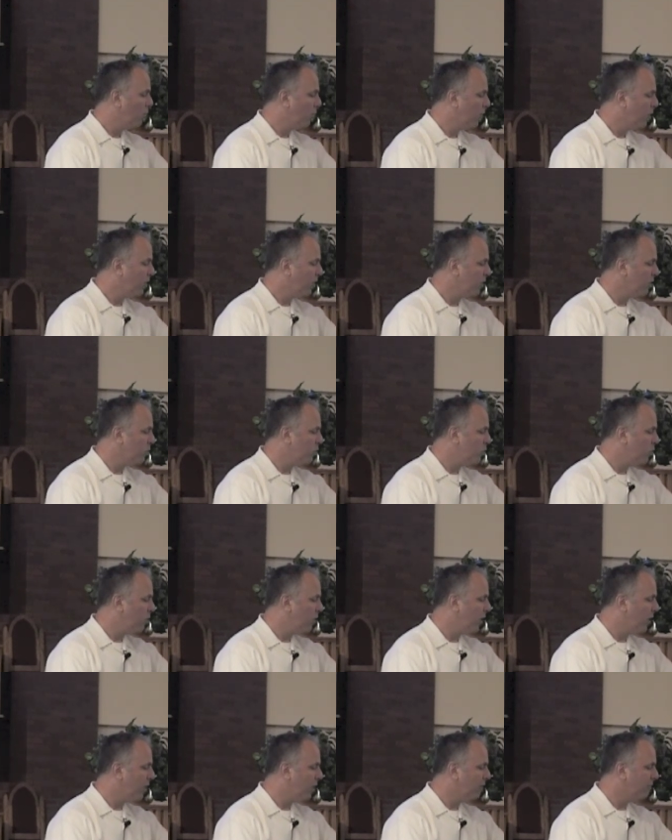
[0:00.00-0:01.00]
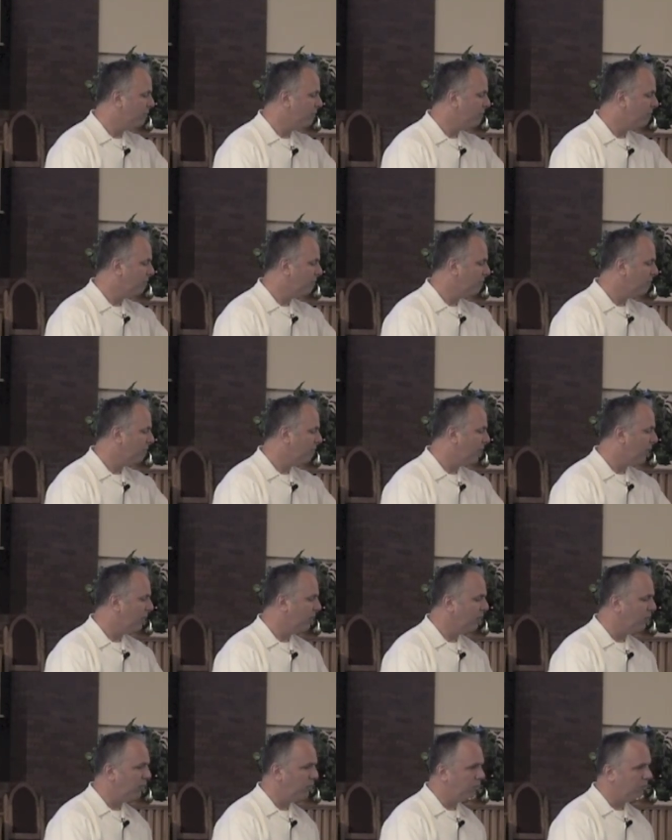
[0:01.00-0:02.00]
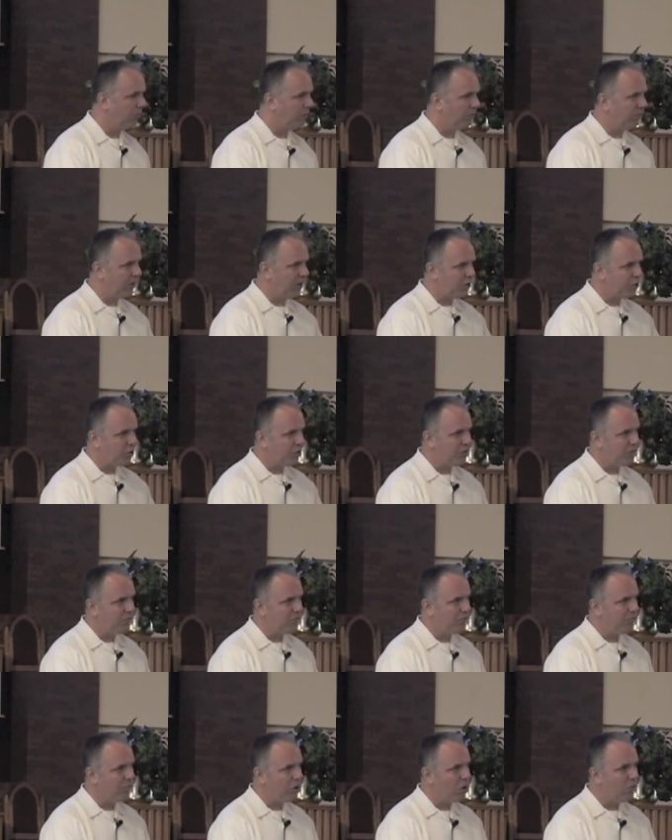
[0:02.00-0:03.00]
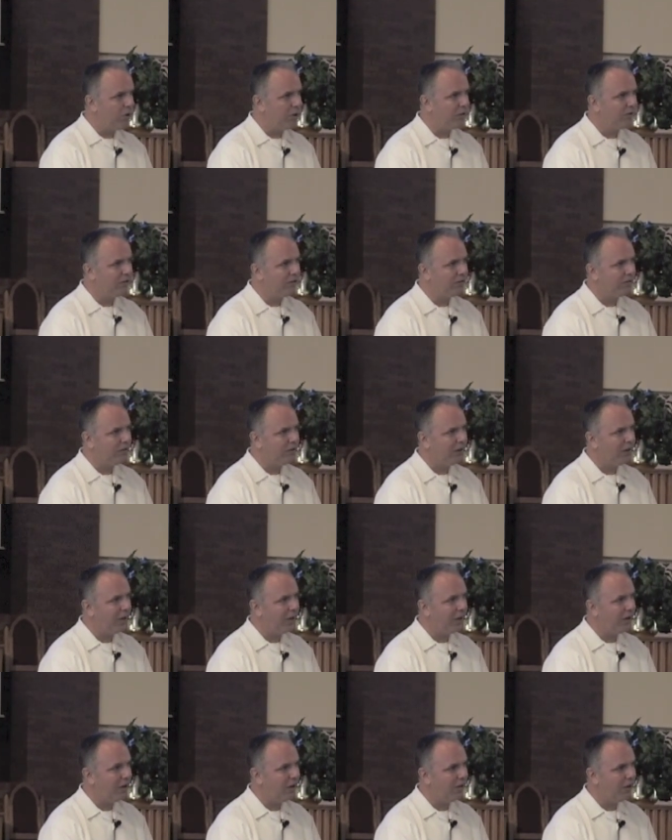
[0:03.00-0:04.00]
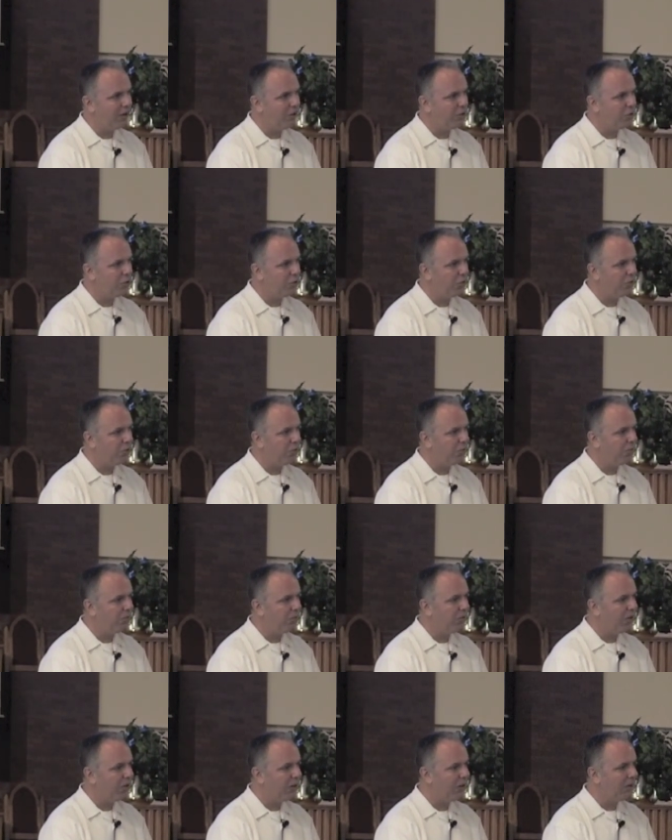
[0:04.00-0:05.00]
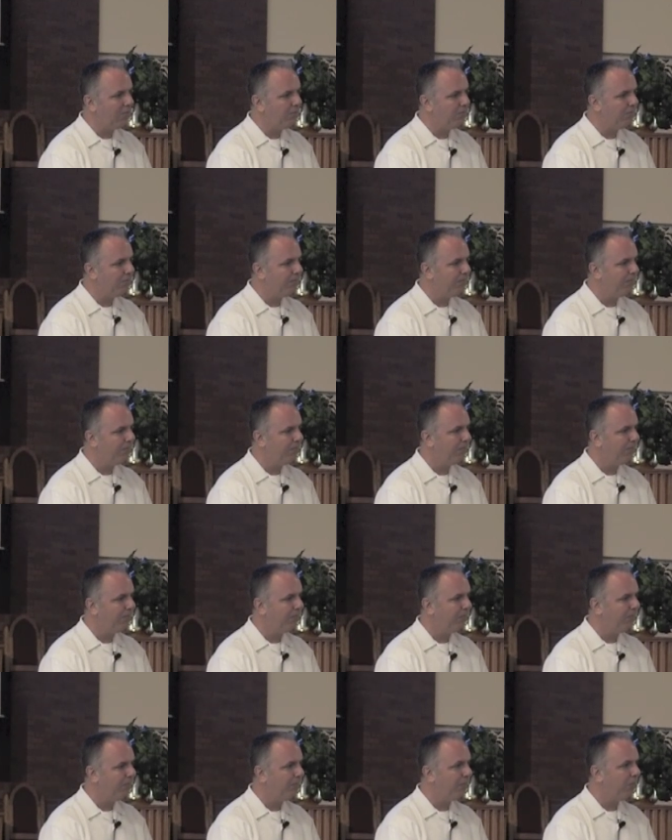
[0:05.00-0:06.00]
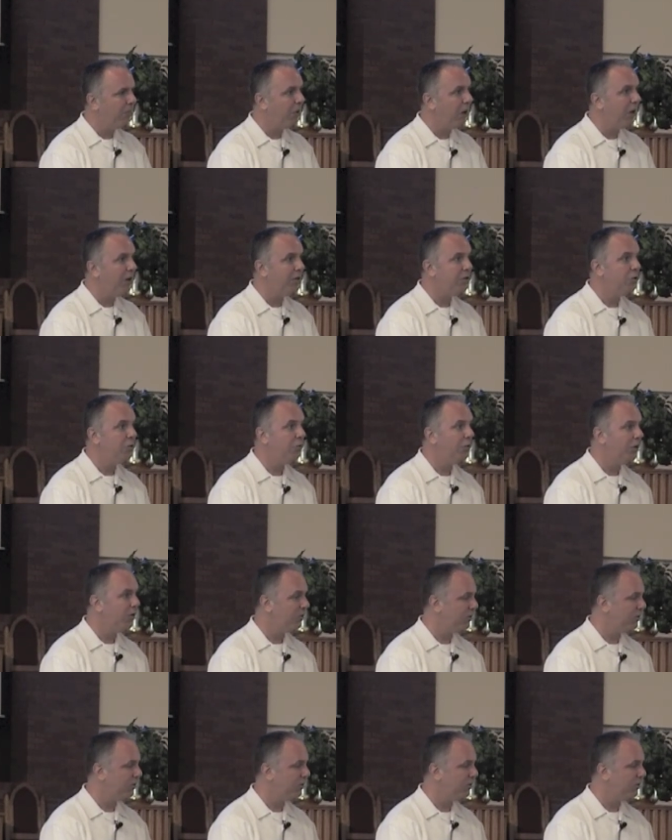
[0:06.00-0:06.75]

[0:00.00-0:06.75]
We're going to enjoy a, a little reflection moment, and I'll let you um, as you